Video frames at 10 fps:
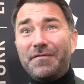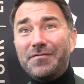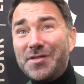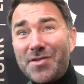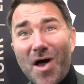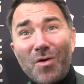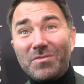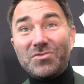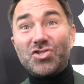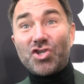
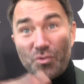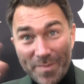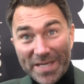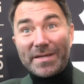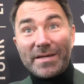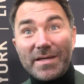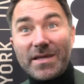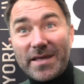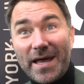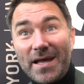no, shoot me,
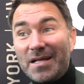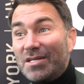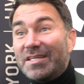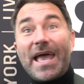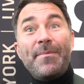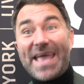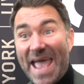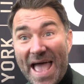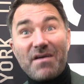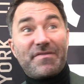yeah? Get me
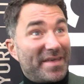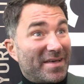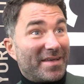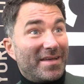out of here.